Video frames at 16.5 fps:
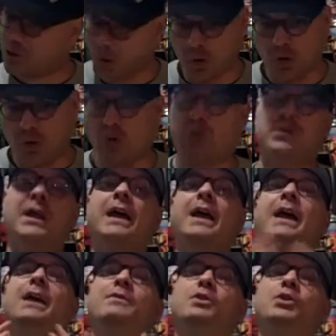cool
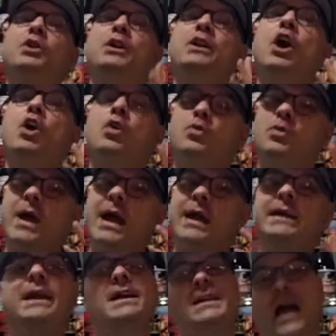if you could
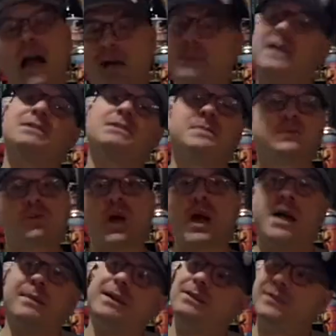rate, comment,
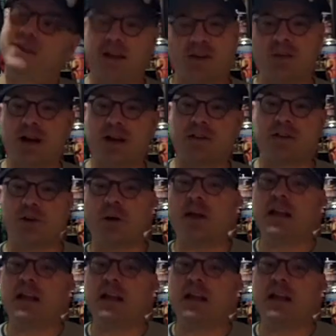subscribe, and if you get around to